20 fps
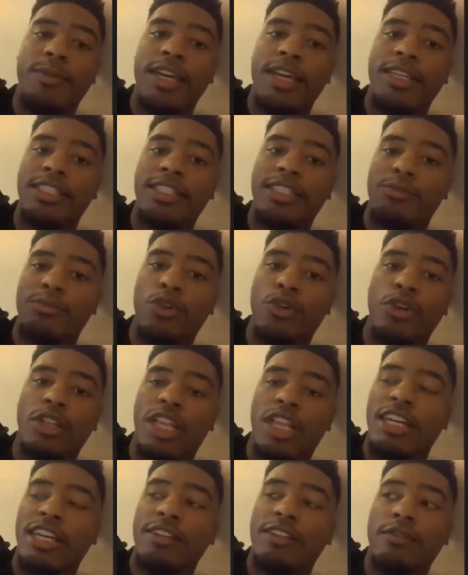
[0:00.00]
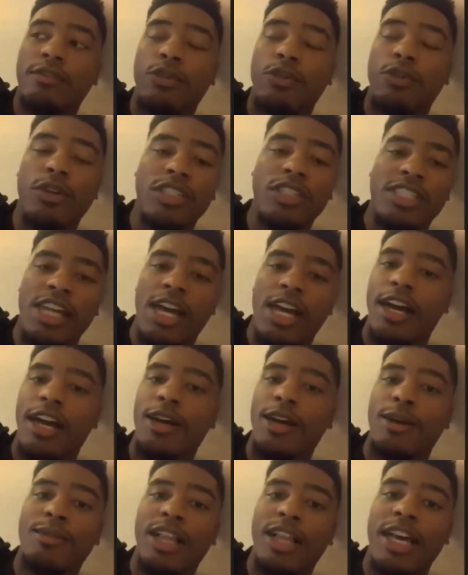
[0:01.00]
more like full-time,
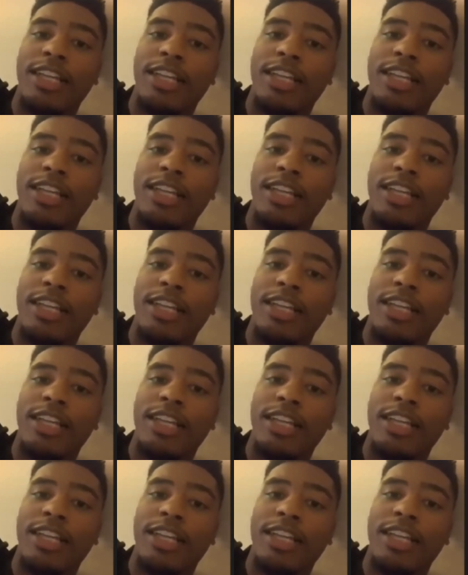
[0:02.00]
like